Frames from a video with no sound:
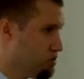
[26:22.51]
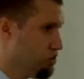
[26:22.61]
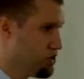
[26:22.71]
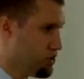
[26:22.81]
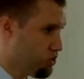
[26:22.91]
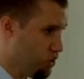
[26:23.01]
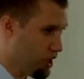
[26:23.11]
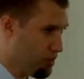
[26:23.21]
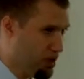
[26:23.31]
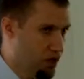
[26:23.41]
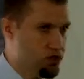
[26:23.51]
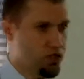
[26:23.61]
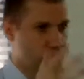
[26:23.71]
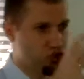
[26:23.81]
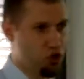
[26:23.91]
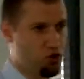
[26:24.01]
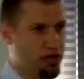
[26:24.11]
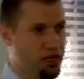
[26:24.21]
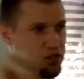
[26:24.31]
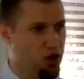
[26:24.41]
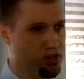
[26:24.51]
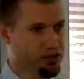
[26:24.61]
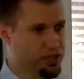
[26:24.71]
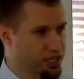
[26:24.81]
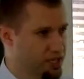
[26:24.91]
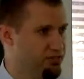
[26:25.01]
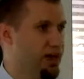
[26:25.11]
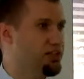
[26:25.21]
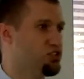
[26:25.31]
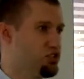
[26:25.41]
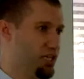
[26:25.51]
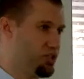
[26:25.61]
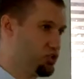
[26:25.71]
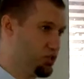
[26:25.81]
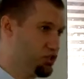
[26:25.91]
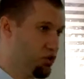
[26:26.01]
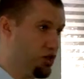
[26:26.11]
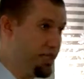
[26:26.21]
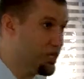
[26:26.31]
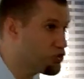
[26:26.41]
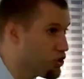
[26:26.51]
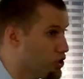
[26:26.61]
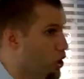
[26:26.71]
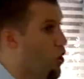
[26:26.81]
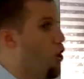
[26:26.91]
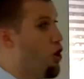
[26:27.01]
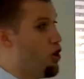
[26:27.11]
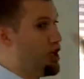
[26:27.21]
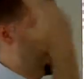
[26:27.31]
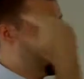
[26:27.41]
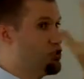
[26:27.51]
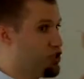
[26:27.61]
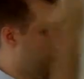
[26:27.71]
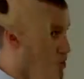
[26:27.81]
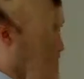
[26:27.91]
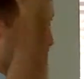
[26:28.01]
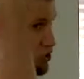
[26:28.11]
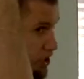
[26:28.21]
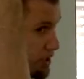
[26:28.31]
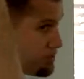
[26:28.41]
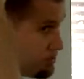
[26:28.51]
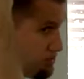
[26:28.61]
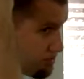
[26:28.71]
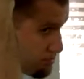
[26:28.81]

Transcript: What's he talking about? Jonah had gone to the Ninevites centuries earlier, to an earlier generation,